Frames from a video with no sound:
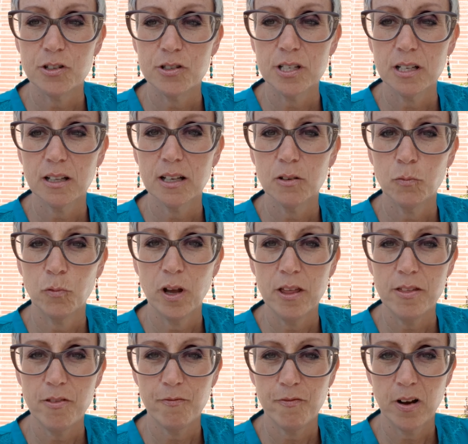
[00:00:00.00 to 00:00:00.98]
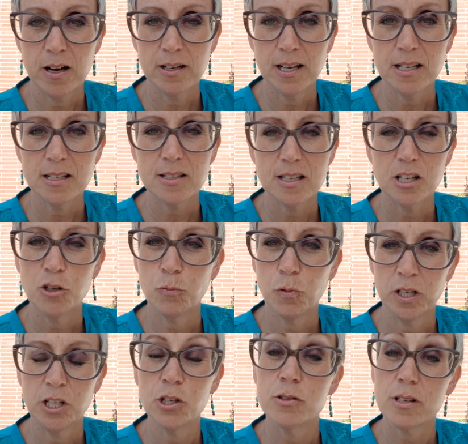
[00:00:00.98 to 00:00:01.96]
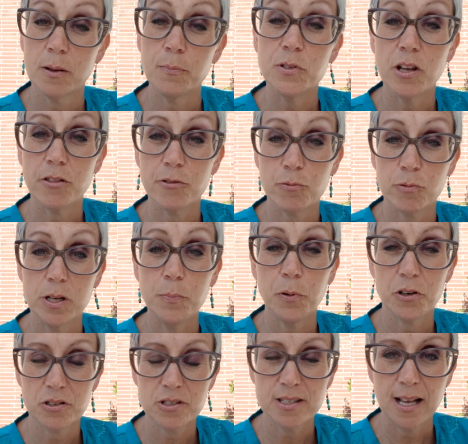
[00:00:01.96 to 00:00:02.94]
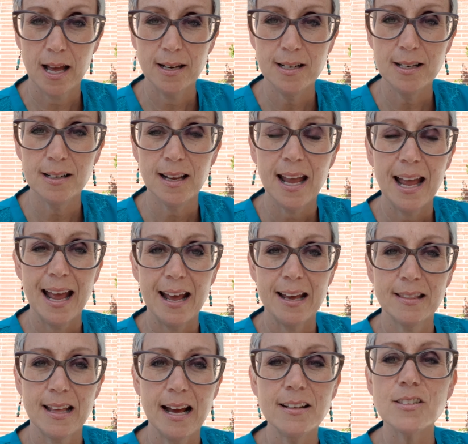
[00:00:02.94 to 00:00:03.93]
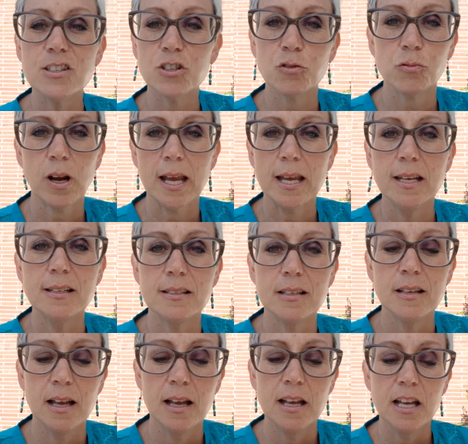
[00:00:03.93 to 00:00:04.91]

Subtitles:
dealing with fungus that you want to use up to 3%, and that's great,